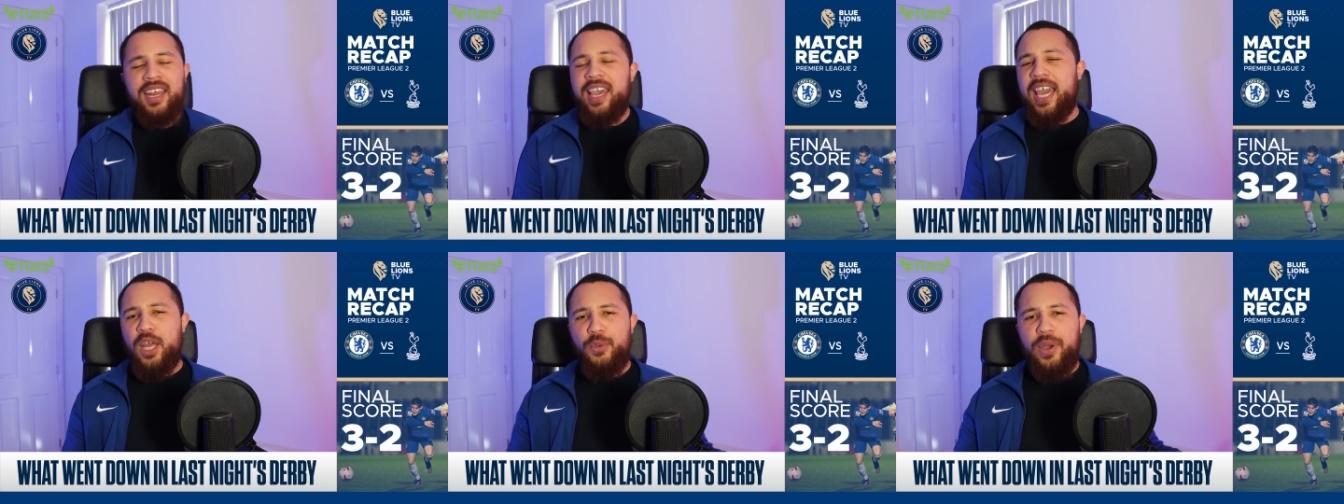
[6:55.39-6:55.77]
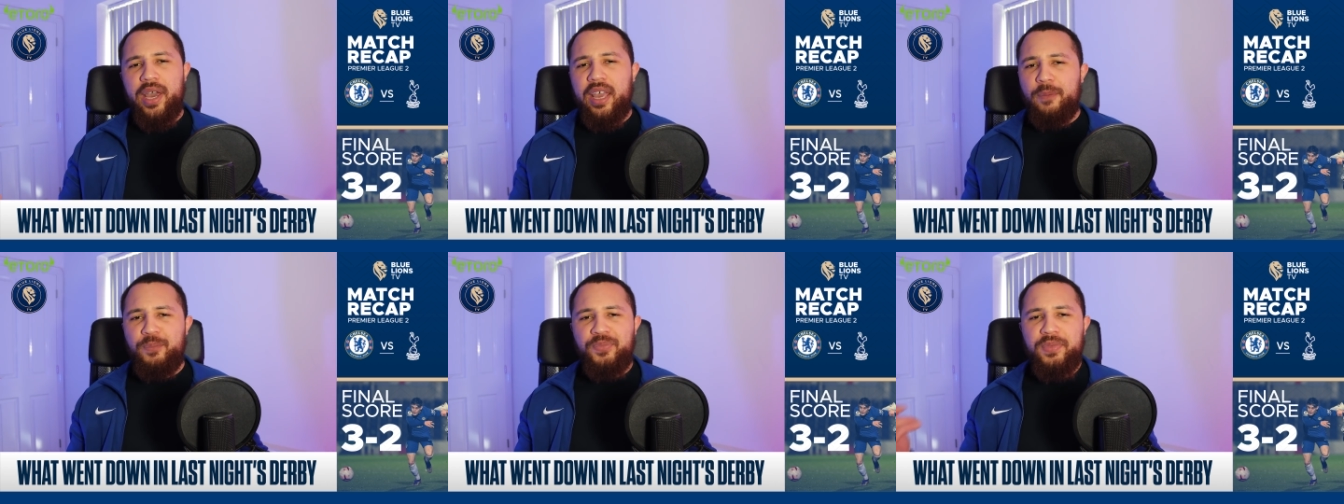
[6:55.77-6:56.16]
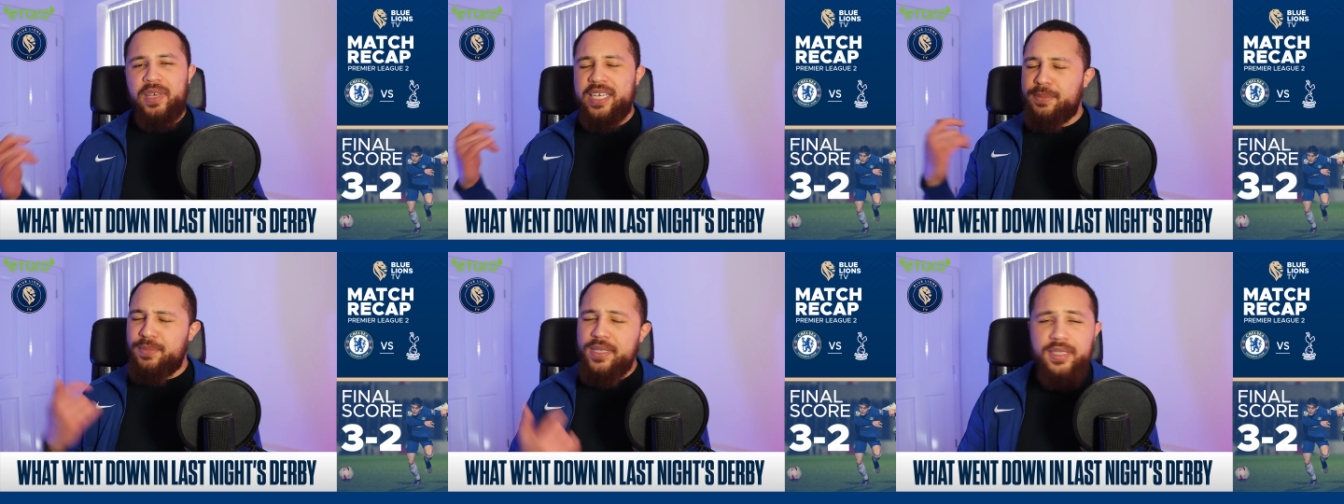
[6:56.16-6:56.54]
Anyway,
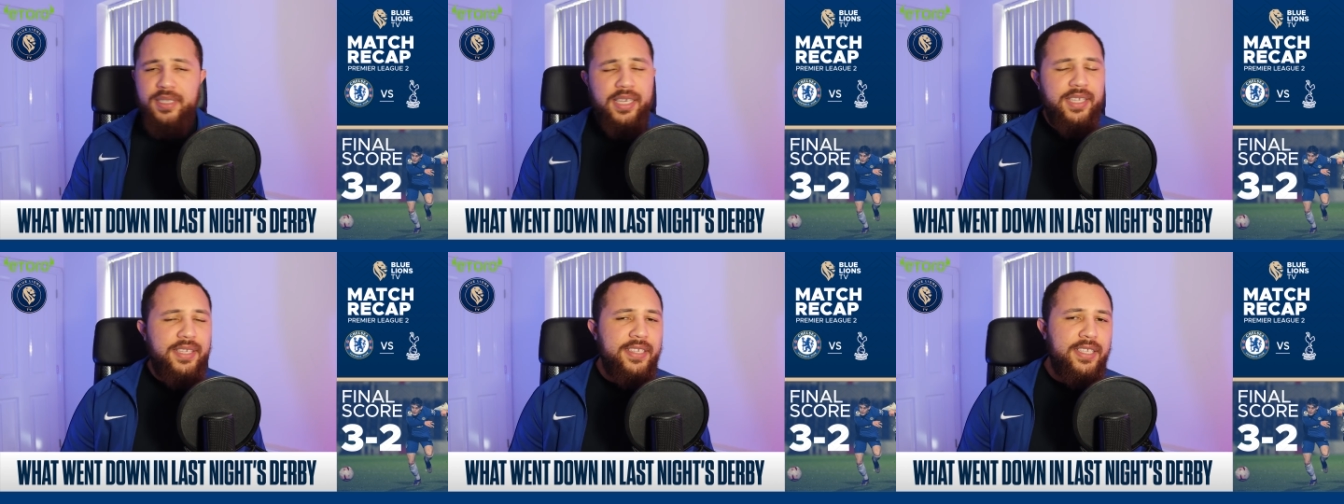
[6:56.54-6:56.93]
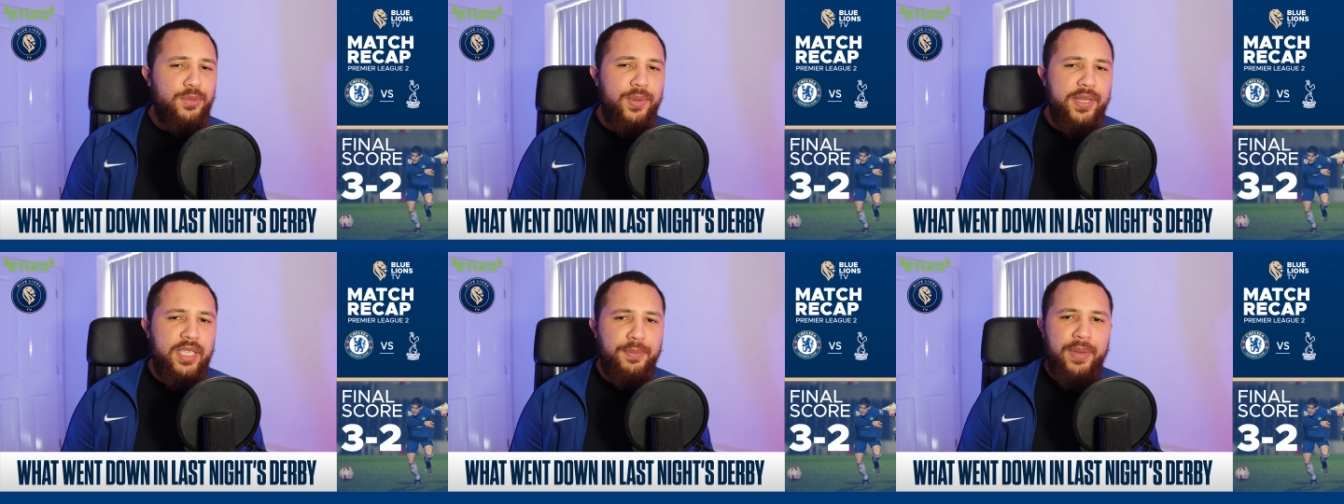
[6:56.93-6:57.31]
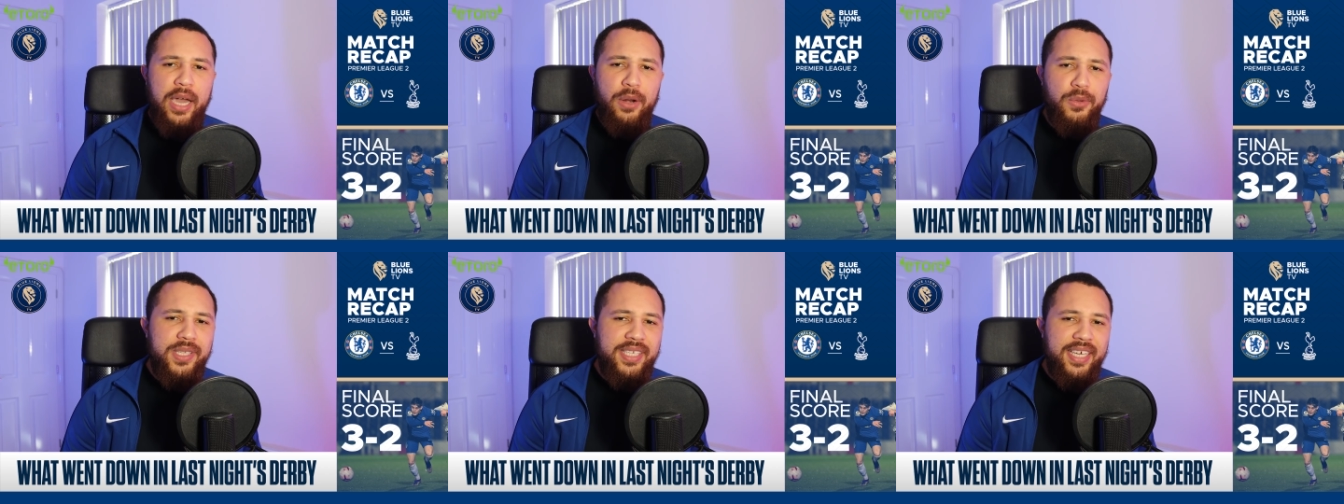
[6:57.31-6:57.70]
his persistence wins a
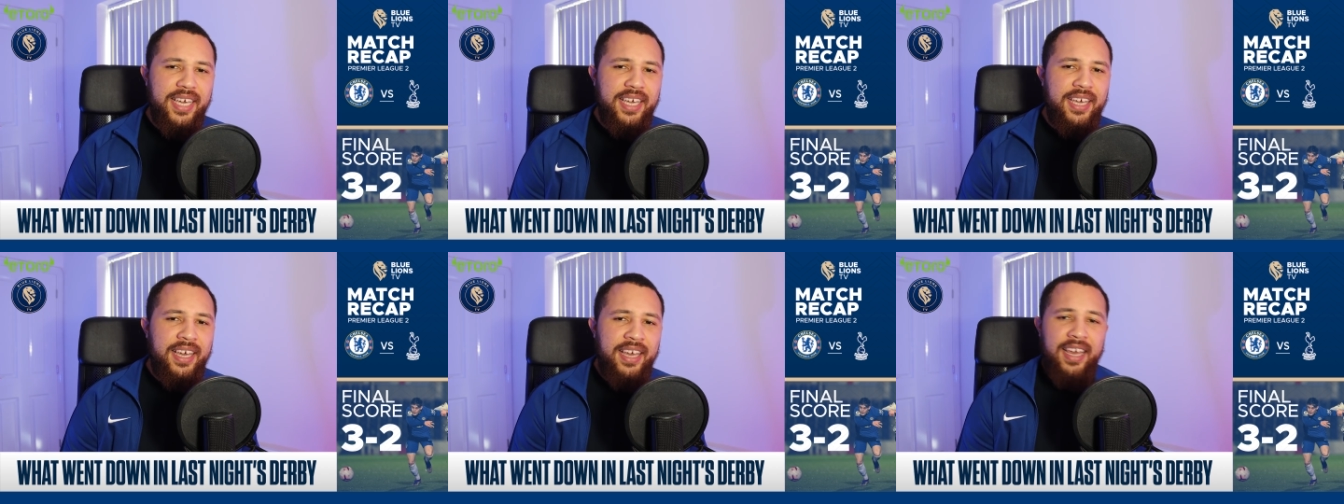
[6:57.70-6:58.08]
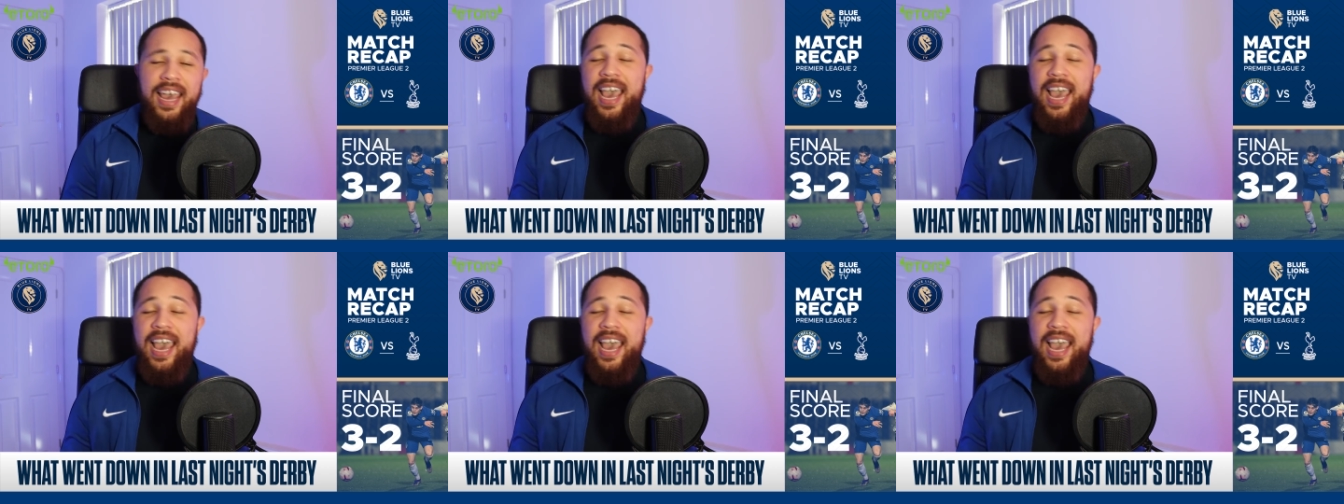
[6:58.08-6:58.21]
penalty